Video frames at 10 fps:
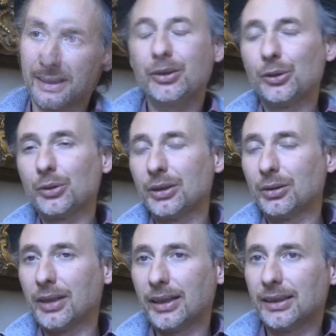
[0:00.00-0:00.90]
I usually
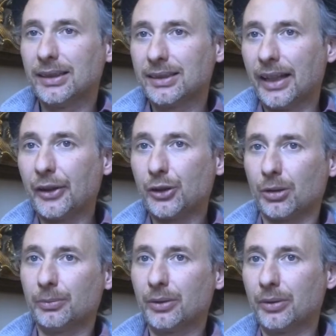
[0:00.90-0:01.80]
don't like the
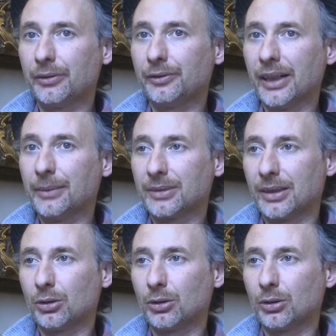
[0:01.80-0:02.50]
distinction between films